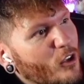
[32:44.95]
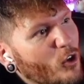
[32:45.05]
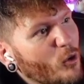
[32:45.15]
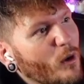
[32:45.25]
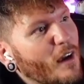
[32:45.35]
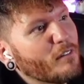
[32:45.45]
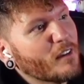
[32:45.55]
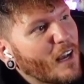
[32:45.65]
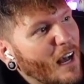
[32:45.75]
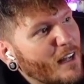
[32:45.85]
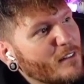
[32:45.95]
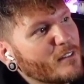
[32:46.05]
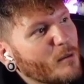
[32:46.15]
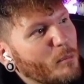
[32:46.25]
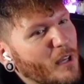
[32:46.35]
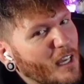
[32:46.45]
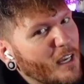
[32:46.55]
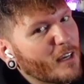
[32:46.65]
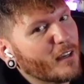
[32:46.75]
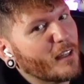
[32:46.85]
You have got to
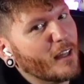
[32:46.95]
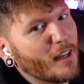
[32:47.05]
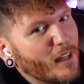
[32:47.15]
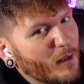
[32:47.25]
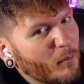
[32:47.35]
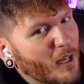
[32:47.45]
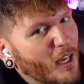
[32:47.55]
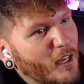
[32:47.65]
be kidding no,